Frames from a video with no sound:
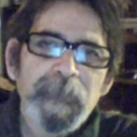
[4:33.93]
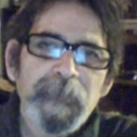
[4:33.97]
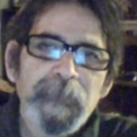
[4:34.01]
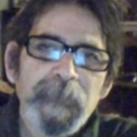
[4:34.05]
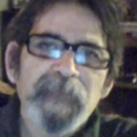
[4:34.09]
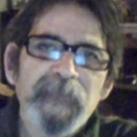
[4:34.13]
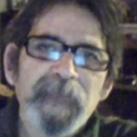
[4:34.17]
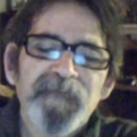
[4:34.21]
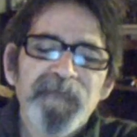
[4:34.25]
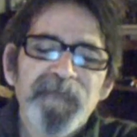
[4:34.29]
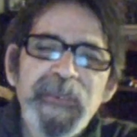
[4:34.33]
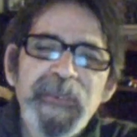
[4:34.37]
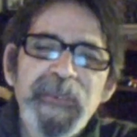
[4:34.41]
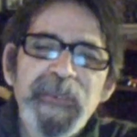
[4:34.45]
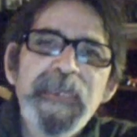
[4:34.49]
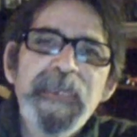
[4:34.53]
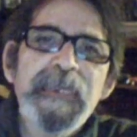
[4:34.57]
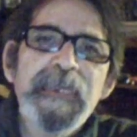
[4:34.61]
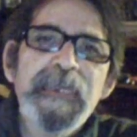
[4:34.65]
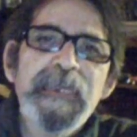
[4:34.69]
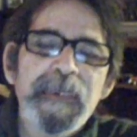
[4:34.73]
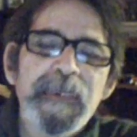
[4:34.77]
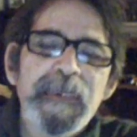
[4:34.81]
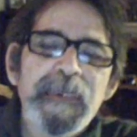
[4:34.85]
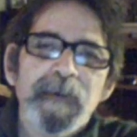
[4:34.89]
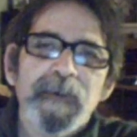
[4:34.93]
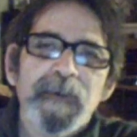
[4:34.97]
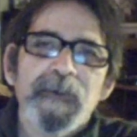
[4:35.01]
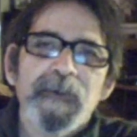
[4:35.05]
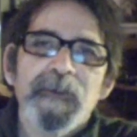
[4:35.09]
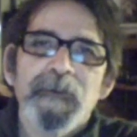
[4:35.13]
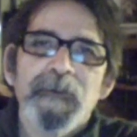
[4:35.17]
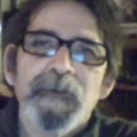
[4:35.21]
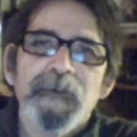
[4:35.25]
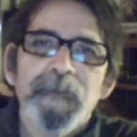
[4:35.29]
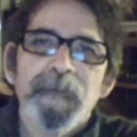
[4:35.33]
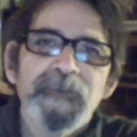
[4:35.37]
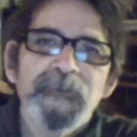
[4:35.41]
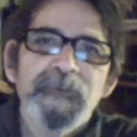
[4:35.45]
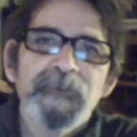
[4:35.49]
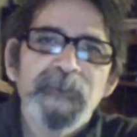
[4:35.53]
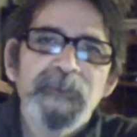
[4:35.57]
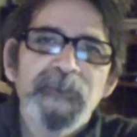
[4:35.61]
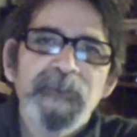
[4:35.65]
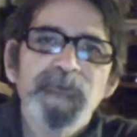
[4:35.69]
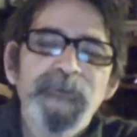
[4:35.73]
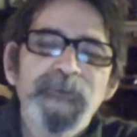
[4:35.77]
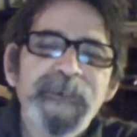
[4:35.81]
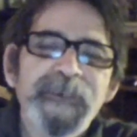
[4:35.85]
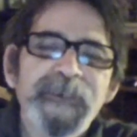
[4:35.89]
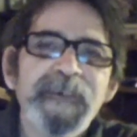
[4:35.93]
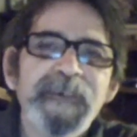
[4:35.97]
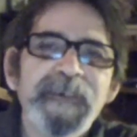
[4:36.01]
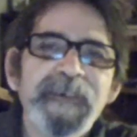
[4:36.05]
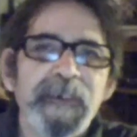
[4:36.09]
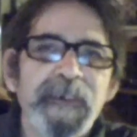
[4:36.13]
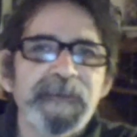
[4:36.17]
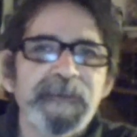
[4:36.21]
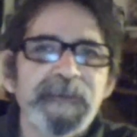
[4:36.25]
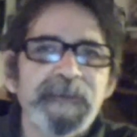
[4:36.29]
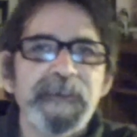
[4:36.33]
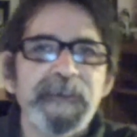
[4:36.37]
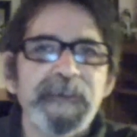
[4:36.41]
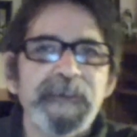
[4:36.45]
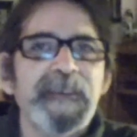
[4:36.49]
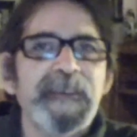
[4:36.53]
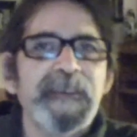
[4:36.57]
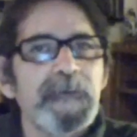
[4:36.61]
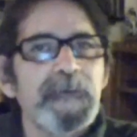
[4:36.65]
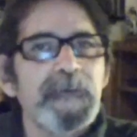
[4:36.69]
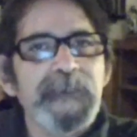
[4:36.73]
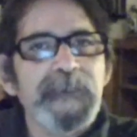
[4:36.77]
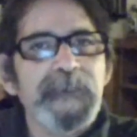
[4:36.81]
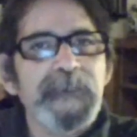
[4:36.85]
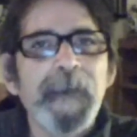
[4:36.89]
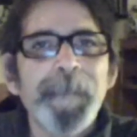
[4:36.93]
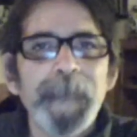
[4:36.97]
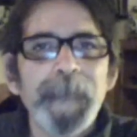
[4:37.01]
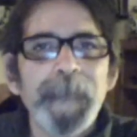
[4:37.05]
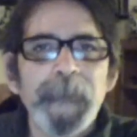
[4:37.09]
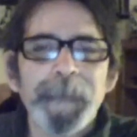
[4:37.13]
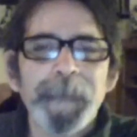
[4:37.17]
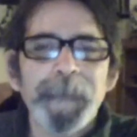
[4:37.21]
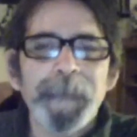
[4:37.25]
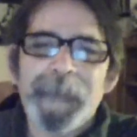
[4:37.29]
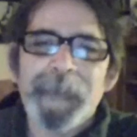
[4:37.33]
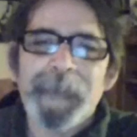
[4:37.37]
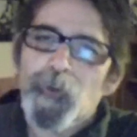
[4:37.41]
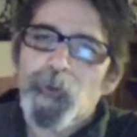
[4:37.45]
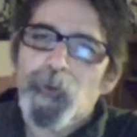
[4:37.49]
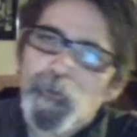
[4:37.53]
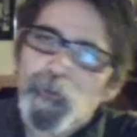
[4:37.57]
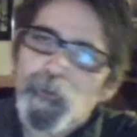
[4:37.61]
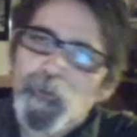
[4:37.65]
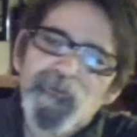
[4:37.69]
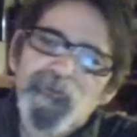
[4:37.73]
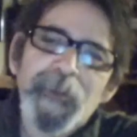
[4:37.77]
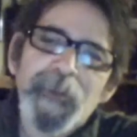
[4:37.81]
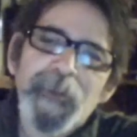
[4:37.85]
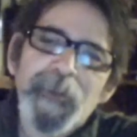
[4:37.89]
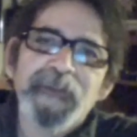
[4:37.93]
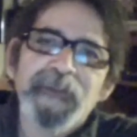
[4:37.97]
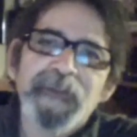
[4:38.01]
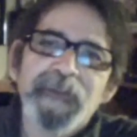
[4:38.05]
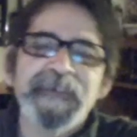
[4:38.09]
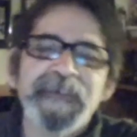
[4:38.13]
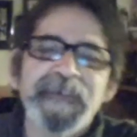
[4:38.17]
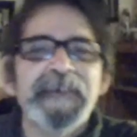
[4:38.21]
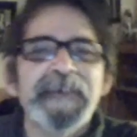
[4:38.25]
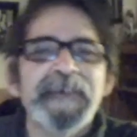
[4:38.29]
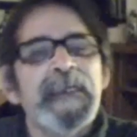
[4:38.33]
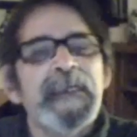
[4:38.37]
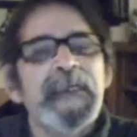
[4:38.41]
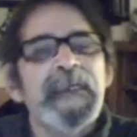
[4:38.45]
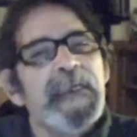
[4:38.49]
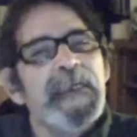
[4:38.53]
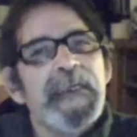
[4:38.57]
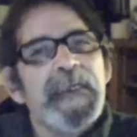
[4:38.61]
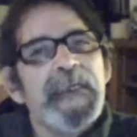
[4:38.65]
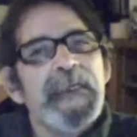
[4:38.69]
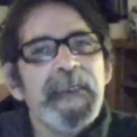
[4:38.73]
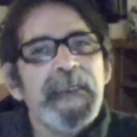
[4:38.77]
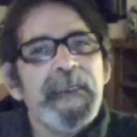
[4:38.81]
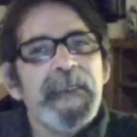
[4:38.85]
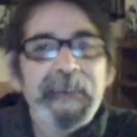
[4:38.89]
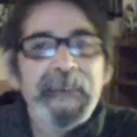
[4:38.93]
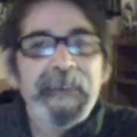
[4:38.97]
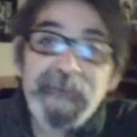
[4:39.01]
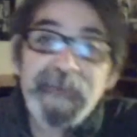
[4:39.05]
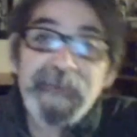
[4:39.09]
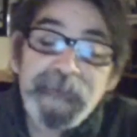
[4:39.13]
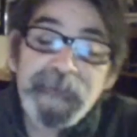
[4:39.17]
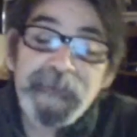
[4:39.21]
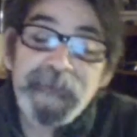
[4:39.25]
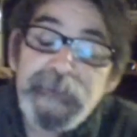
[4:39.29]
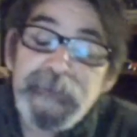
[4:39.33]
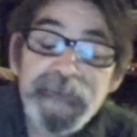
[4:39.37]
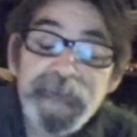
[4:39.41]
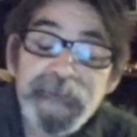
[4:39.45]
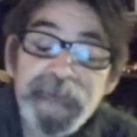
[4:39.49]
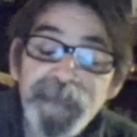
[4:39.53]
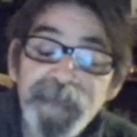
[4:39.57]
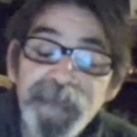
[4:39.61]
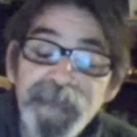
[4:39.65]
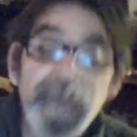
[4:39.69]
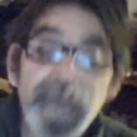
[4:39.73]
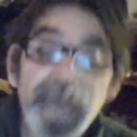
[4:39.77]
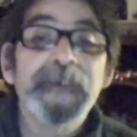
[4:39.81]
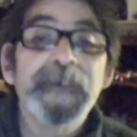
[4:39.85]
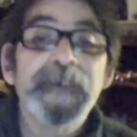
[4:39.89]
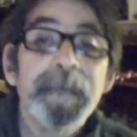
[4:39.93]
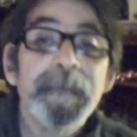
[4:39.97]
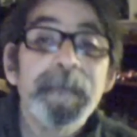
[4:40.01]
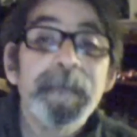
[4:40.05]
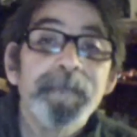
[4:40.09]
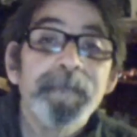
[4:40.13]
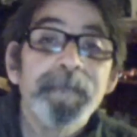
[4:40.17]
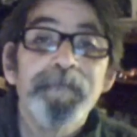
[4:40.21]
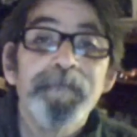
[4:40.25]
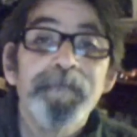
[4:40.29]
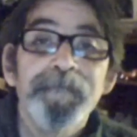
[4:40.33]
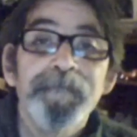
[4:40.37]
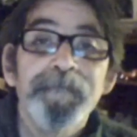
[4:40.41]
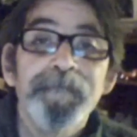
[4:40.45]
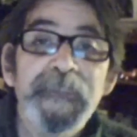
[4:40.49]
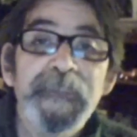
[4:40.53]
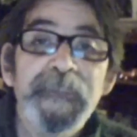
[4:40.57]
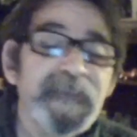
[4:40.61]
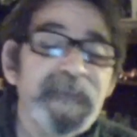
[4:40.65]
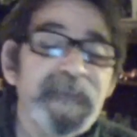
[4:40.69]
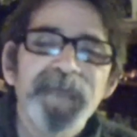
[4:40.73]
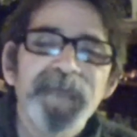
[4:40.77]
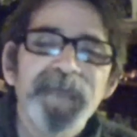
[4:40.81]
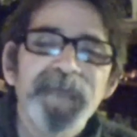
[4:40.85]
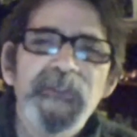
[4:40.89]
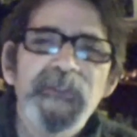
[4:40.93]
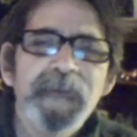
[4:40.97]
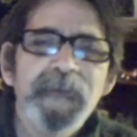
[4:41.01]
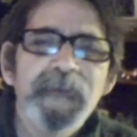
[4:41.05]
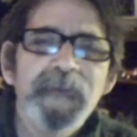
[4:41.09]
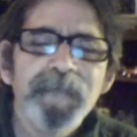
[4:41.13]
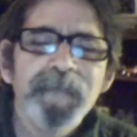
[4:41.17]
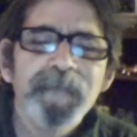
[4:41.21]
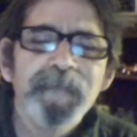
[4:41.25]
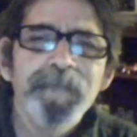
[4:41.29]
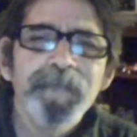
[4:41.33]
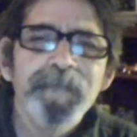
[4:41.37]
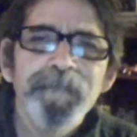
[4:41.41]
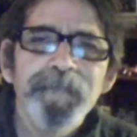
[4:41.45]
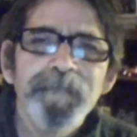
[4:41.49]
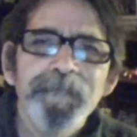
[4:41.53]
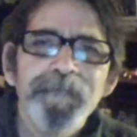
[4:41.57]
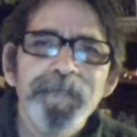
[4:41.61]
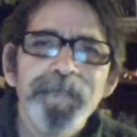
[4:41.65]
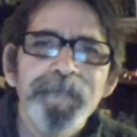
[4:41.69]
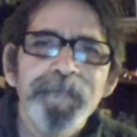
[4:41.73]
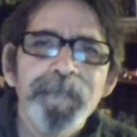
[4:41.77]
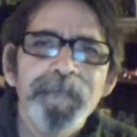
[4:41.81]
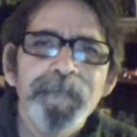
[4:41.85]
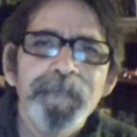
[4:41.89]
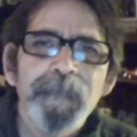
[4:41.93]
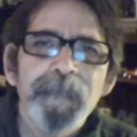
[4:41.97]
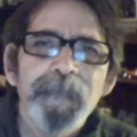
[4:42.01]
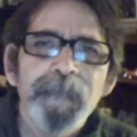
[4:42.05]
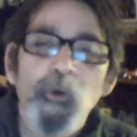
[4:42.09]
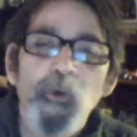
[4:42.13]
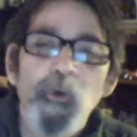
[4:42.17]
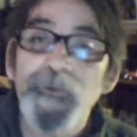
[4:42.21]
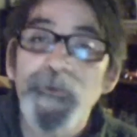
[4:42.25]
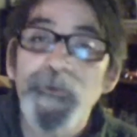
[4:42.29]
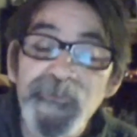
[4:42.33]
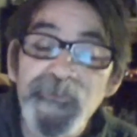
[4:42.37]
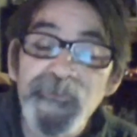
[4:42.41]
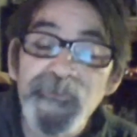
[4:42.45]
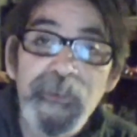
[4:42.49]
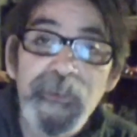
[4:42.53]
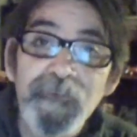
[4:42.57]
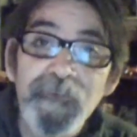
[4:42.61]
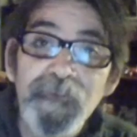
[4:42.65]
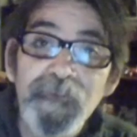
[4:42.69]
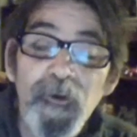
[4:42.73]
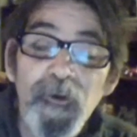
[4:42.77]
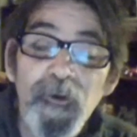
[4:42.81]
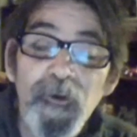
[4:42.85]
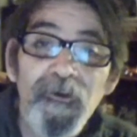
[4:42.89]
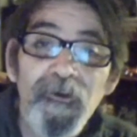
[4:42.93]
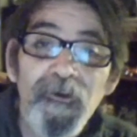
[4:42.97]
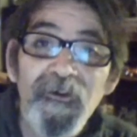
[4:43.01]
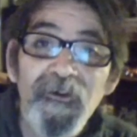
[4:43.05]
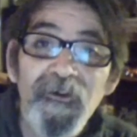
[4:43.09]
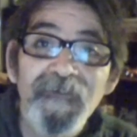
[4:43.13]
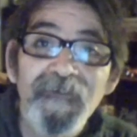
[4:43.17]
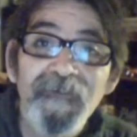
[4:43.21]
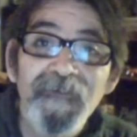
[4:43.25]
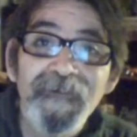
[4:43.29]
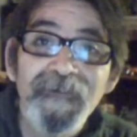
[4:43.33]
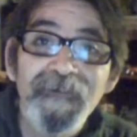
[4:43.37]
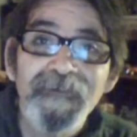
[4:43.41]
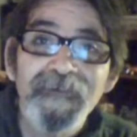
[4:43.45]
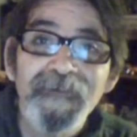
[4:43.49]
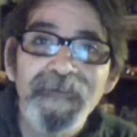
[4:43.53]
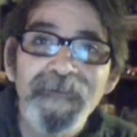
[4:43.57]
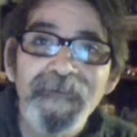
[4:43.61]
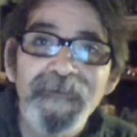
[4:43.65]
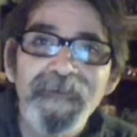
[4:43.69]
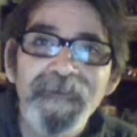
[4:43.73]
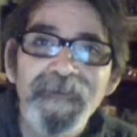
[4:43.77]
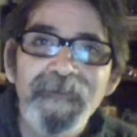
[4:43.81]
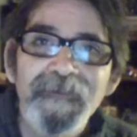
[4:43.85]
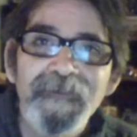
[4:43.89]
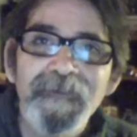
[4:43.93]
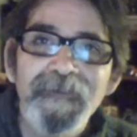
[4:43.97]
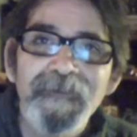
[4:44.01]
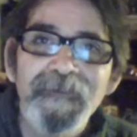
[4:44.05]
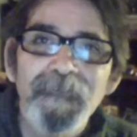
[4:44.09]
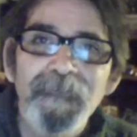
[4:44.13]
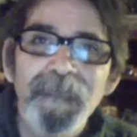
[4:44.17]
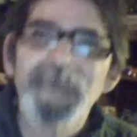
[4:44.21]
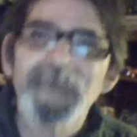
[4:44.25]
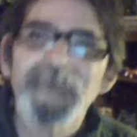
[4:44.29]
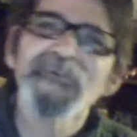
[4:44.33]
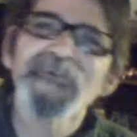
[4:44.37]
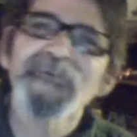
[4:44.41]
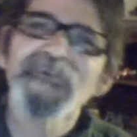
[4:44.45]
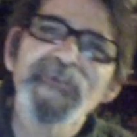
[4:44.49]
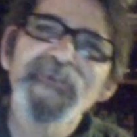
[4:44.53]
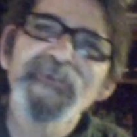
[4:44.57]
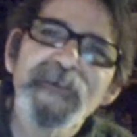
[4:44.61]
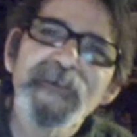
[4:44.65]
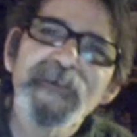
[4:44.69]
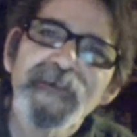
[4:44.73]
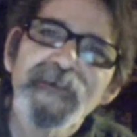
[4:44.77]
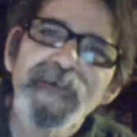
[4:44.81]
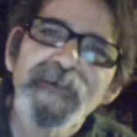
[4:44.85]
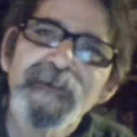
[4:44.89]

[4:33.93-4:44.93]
If he does what he does, kills a couple of people, hurts about 10, he's a villain. He's a villain, or he's a hero. Which is he?